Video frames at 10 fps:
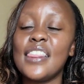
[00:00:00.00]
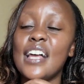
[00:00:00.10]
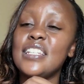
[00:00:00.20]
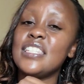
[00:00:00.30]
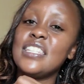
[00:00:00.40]

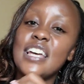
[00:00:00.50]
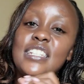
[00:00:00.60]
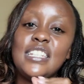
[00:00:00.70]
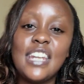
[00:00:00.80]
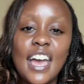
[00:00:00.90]
that is
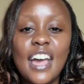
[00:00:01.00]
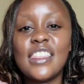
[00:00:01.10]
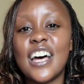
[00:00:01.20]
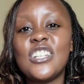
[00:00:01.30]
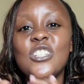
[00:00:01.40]
the day
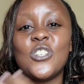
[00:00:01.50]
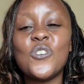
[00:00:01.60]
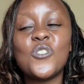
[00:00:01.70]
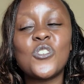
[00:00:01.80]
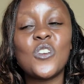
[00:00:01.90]
that
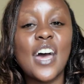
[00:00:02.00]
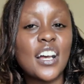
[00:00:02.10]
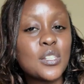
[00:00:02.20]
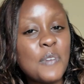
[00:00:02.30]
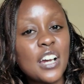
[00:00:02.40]
you should
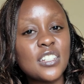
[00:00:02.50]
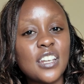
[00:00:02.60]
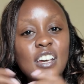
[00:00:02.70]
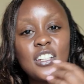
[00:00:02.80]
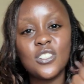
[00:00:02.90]

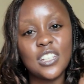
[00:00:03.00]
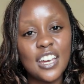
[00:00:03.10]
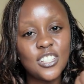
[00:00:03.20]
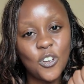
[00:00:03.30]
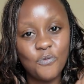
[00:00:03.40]
expect to
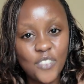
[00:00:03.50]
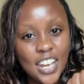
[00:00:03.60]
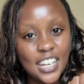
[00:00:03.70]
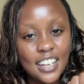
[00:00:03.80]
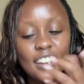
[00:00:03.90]
get your
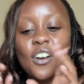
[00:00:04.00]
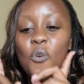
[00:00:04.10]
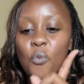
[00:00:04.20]
money,